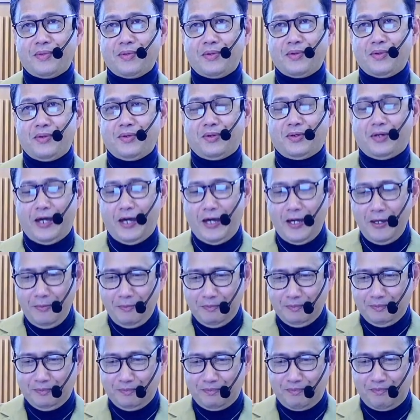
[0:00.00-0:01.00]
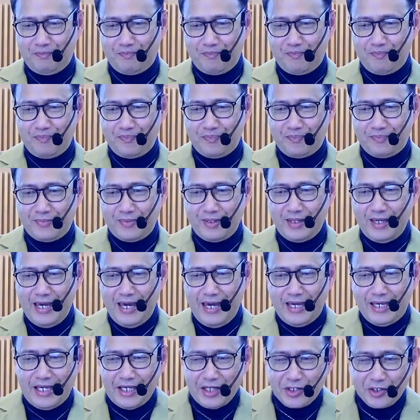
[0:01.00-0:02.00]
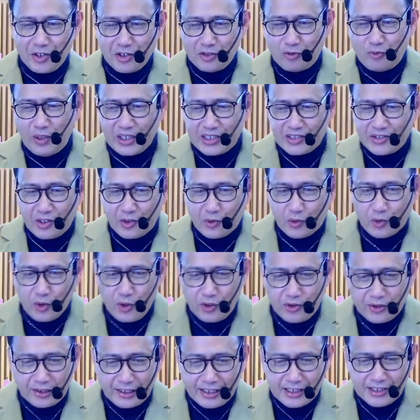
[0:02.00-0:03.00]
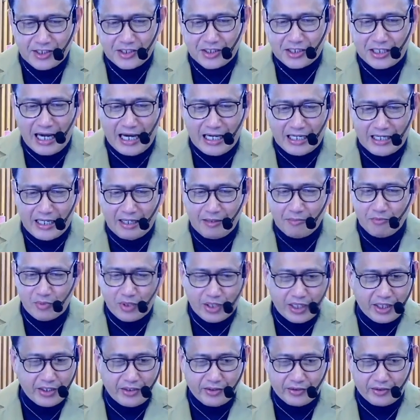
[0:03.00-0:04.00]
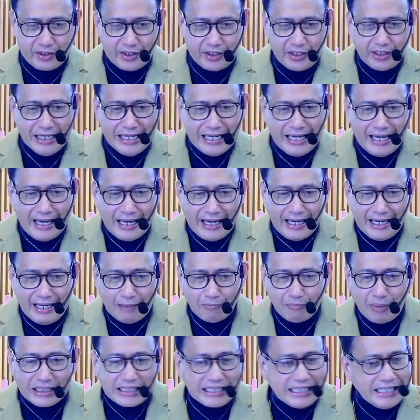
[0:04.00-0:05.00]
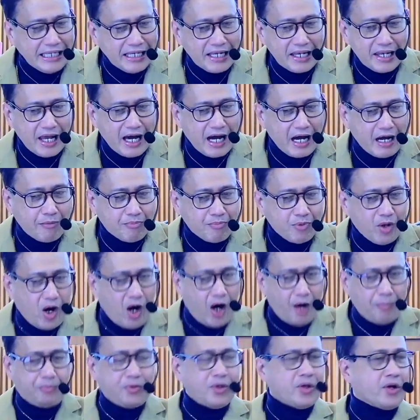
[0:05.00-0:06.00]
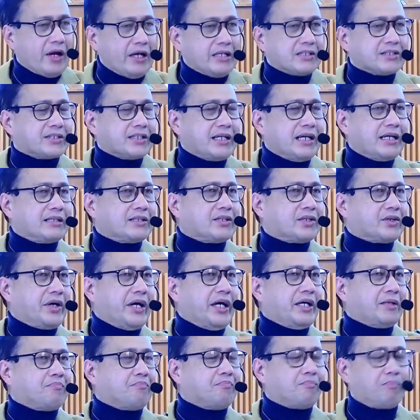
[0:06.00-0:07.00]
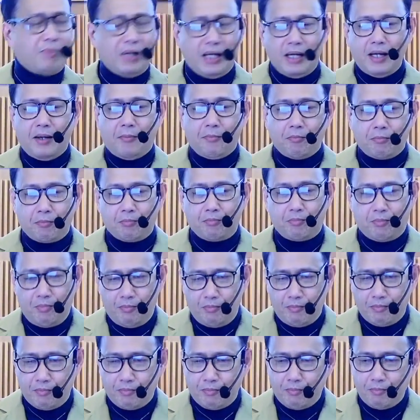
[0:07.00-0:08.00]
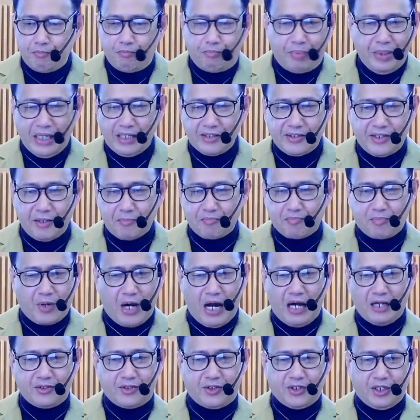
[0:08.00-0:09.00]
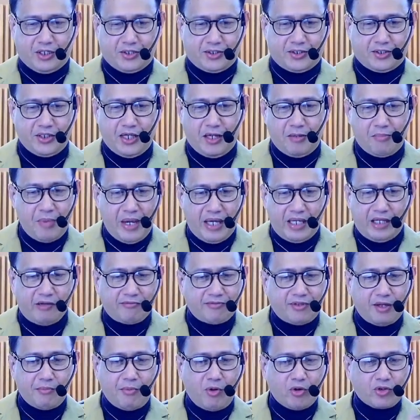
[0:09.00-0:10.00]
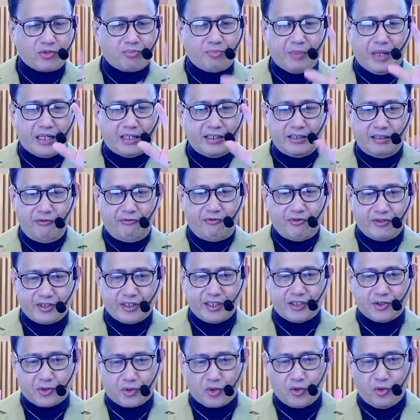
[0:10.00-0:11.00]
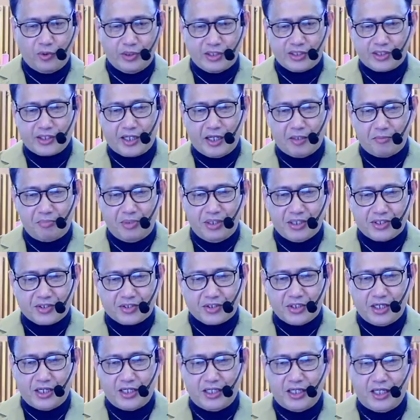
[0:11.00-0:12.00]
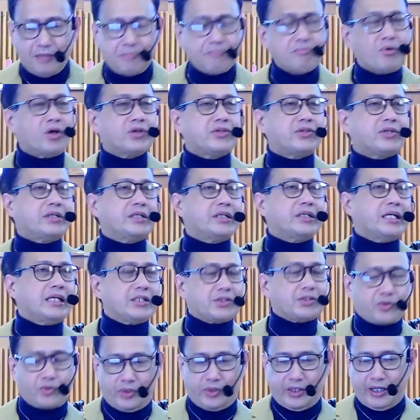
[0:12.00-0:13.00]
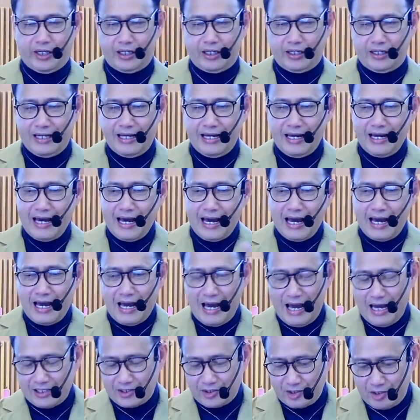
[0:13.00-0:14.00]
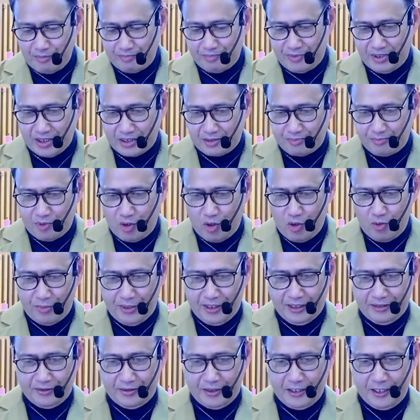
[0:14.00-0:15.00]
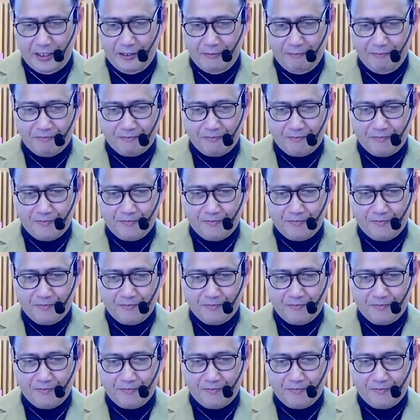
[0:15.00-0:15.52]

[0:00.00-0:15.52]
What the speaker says: Okay? Herod was the ruthless, cunning murderer, but he loved opulence and great building projects. And many of the most magnificent ruins can be seen in modern Israel as of this moment, right?